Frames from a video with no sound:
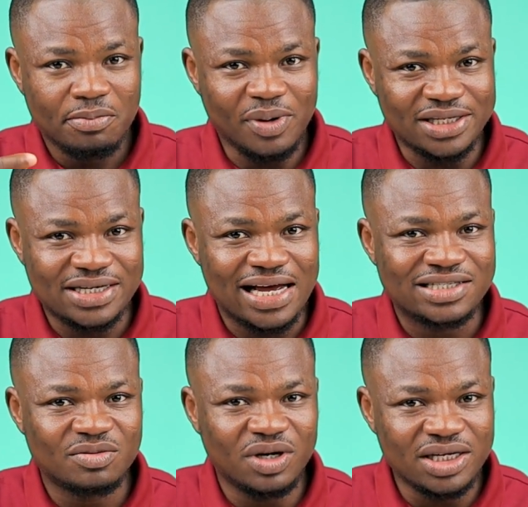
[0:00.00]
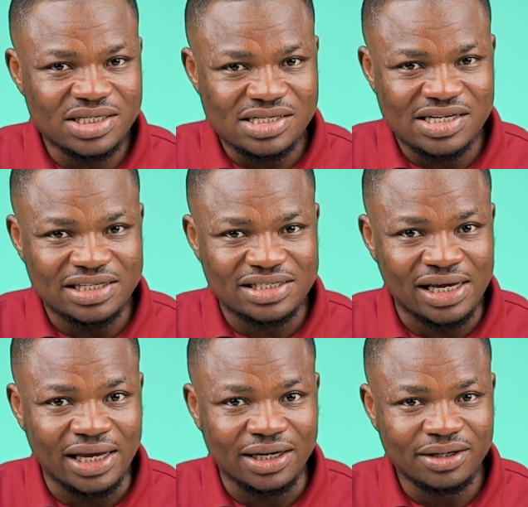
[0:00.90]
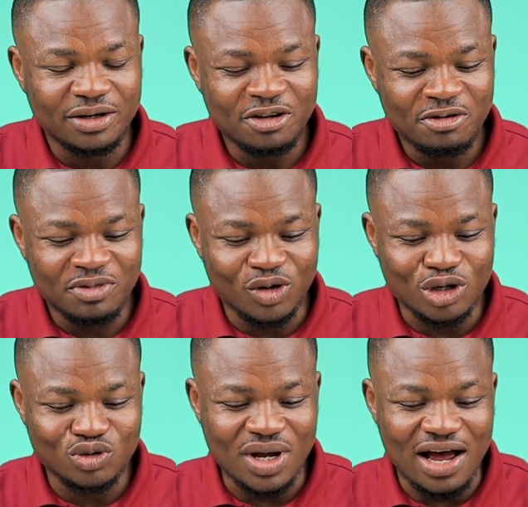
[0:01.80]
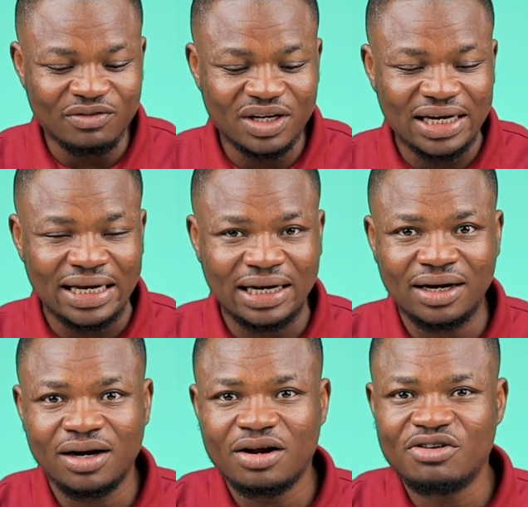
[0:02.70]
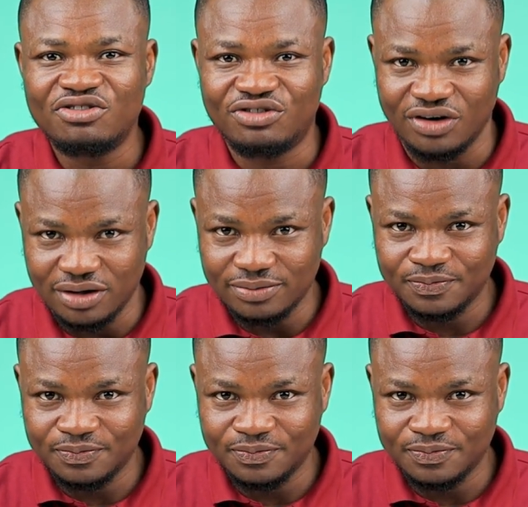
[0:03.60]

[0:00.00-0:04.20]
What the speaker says: but assimilation sets in because we have j.